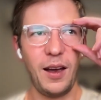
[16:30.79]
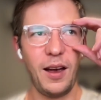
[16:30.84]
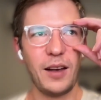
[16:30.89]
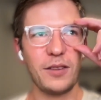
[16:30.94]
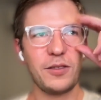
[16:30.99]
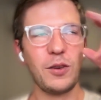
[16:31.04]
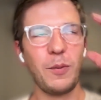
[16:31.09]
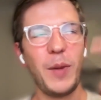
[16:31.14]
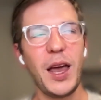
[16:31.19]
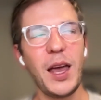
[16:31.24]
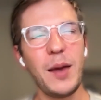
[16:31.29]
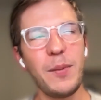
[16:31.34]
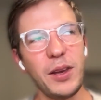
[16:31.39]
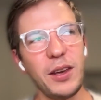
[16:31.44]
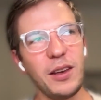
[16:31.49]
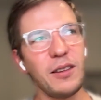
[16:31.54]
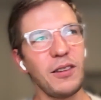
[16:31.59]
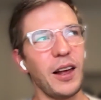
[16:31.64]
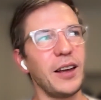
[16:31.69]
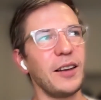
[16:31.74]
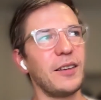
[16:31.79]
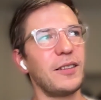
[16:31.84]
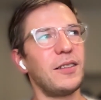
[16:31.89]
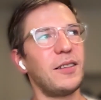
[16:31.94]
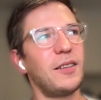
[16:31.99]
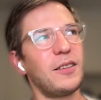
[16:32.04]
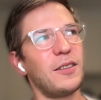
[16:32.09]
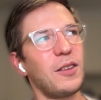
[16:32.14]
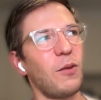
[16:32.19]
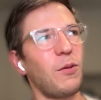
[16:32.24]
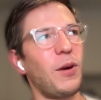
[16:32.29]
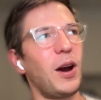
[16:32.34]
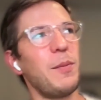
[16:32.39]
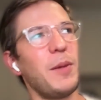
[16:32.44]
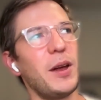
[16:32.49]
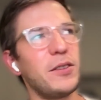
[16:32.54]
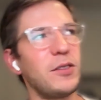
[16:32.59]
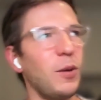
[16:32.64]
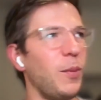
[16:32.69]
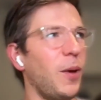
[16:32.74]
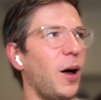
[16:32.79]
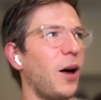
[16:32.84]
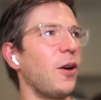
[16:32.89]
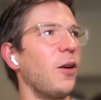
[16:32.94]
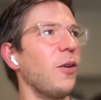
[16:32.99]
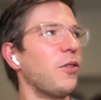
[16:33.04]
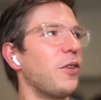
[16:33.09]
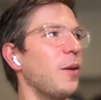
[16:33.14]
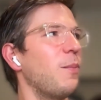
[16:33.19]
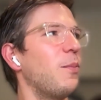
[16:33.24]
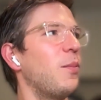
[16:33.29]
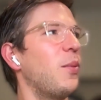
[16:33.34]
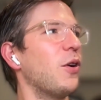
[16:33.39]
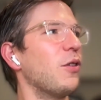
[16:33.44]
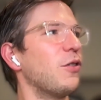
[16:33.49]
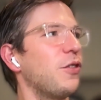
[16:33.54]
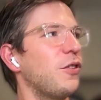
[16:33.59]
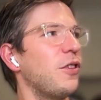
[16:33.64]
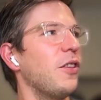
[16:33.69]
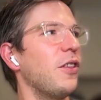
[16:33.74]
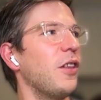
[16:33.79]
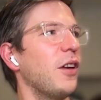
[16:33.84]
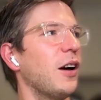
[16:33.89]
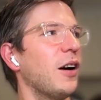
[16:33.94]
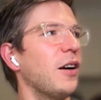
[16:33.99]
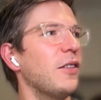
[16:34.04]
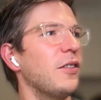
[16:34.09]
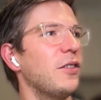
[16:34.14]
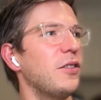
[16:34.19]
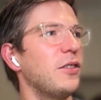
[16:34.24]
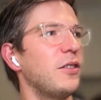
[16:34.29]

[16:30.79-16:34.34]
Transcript: So maybe like the right mental model to push to the